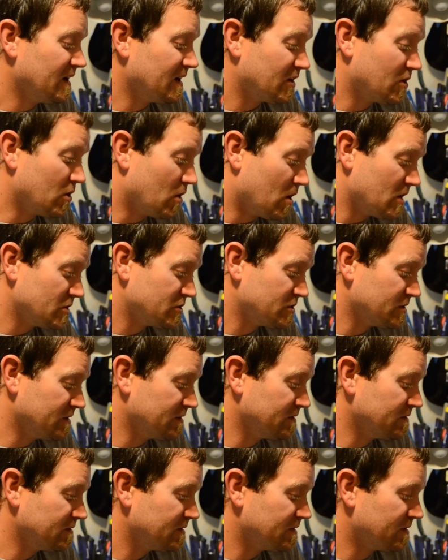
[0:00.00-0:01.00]

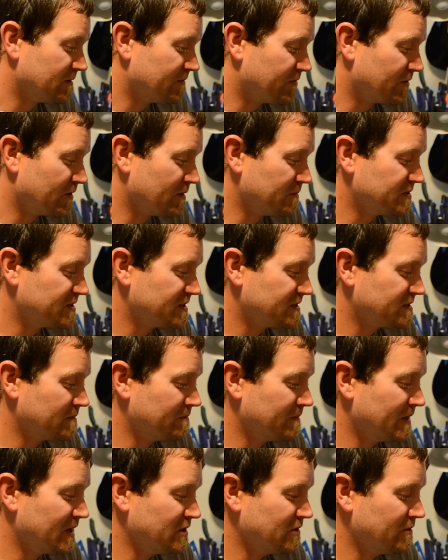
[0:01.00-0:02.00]
caution, confirm
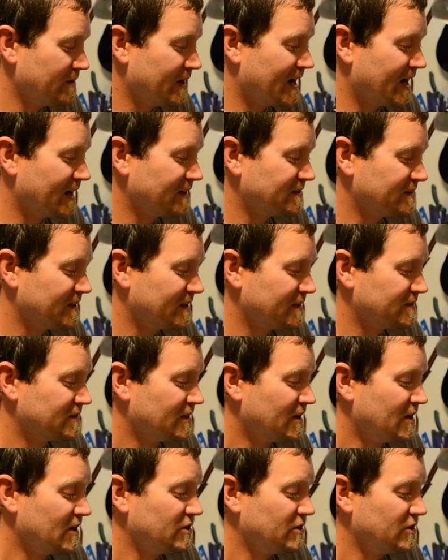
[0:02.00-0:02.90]
system menu access,